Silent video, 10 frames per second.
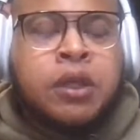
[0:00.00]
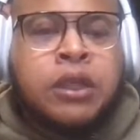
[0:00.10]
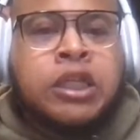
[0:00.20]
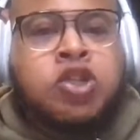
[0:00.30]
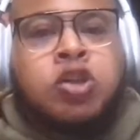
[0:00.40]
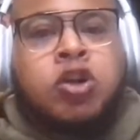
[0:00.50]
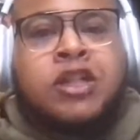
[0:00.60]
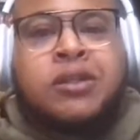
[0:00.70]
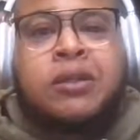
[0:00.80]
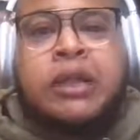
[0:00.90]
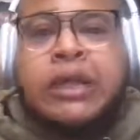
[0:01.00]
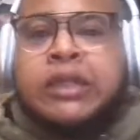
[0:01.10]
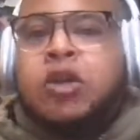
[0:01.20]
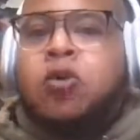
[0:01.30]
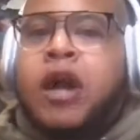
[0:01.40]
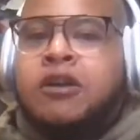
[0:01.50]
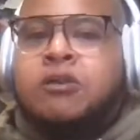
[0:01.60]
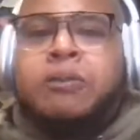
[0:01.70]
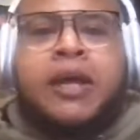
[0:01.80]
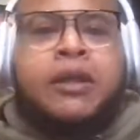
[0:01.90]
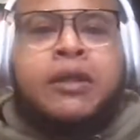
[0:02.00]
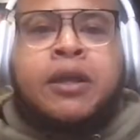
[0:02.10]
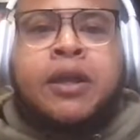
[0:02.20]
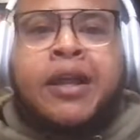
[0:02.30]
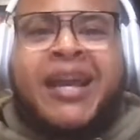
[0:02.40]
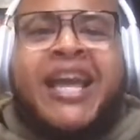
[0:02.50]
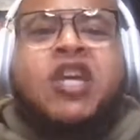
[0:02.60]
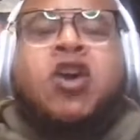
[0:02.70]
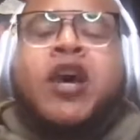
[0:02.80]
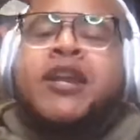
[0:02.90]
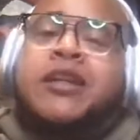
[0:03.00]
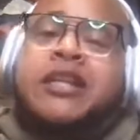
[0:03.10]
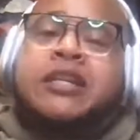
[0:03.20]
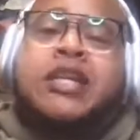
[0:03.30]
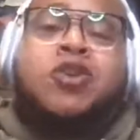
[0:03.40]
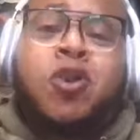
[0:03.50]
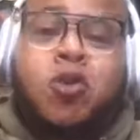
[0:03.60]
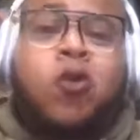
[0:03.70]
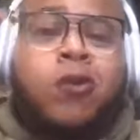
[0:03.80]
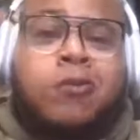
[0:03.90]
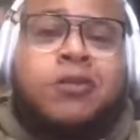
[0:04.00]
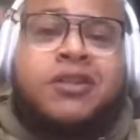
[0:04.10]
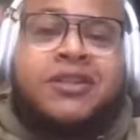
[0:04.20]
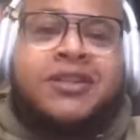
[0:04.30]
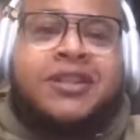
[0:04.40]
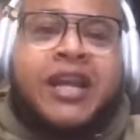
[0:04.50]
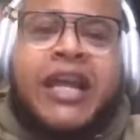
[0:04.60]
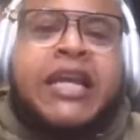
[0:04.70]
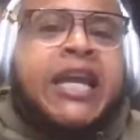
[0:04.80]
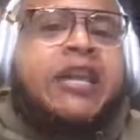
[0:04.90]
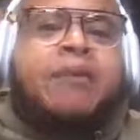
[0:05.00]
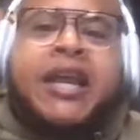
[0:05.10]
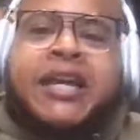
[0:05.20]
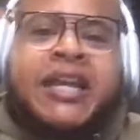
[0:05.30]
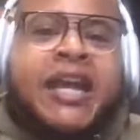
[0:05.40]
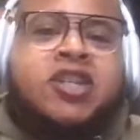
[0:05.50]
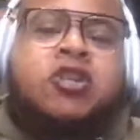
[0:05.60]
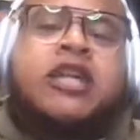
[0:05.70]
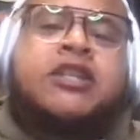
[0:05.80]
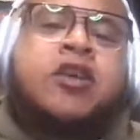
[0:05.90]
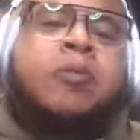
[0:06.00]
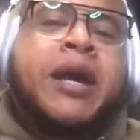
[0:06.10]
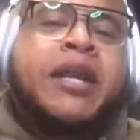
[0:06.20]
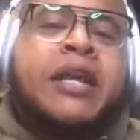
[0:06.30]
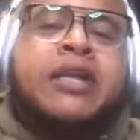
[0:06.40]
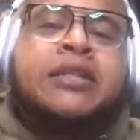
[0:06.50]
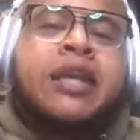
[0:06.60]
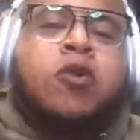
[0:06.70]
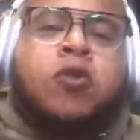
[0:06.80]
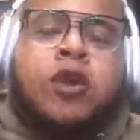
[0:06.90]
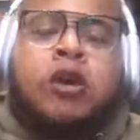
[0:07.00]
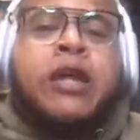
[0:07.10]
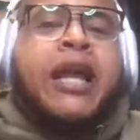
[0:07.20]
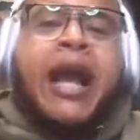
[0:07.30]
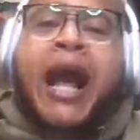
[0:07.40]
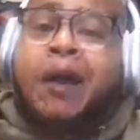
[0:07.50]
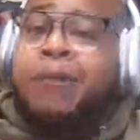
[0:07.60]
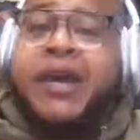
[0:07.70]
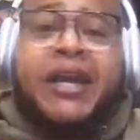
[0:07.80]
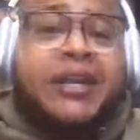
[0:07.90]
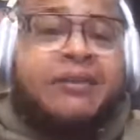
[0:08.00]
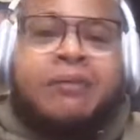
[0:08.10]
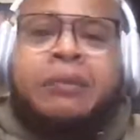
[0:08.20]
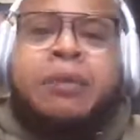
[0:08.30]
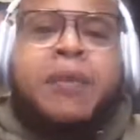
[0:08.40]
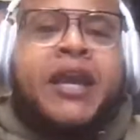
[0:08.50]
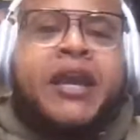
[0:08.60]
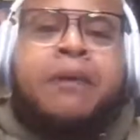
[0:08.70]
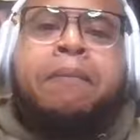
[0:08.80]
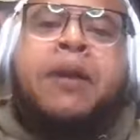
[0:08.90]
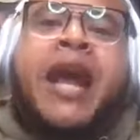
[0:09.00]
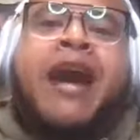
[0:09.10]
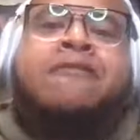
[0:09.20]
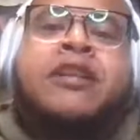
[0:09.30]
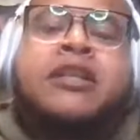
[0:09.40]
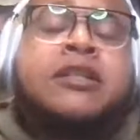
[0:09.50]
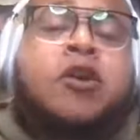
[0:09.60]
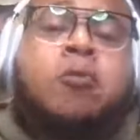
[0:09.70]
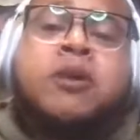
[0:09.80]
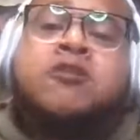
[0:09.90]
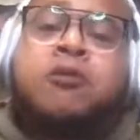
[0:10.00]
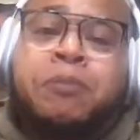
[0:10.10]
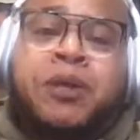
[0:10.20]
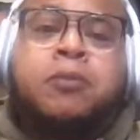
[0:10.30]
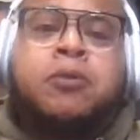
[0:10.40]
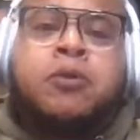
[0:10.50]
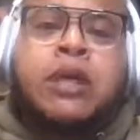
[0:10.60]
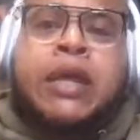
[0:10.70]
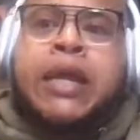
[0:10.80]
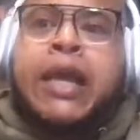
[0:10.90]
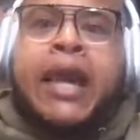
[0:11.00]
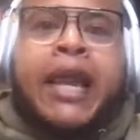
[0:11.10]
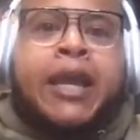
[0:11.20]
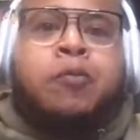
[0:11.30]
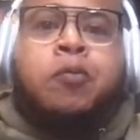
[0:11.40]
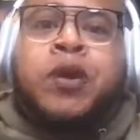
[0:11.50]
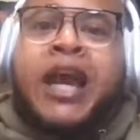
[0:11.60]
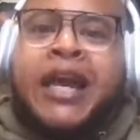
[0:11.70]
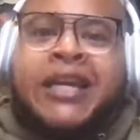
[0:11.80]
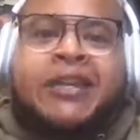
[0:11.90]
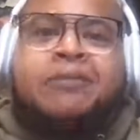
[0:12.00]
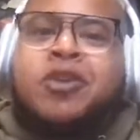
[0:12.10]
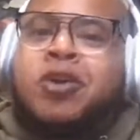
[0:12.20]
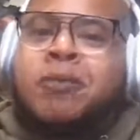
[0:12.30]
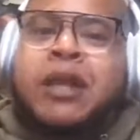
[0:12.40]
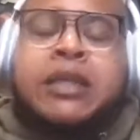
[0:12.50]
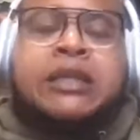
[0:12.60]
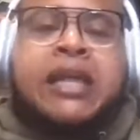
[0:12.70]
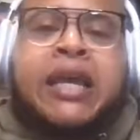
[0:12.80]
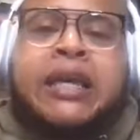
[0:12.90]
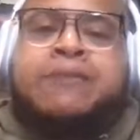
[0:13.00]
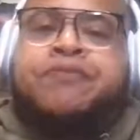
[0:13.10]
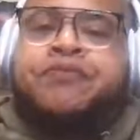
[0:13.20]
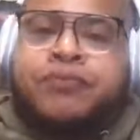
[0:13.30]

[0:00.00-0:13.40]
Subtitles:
because this is gonna cost me back. And Corey Wilson, anybody can ask you. There's nobody say, Corey, I'll pay it. Let me pay it. But I've done so much for people, and when I hear them turn around, they say,